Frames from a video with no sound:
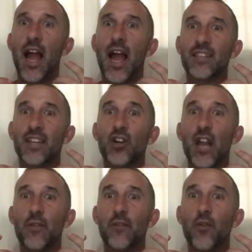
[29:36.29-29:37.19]
as I couldn't
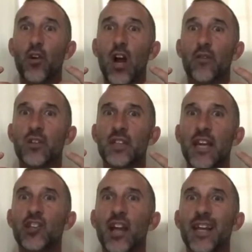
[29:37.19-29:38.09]
have a full
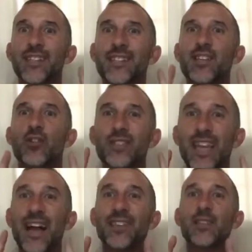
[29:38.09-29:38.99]
conversation, I could still
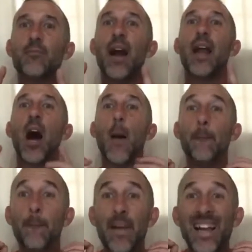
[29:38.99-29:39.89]
test my
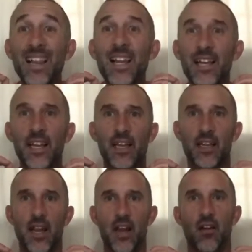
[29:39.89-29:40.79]
ability to
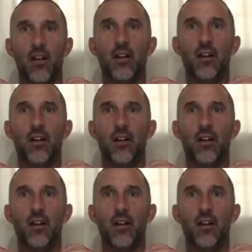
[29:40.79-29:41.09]
hear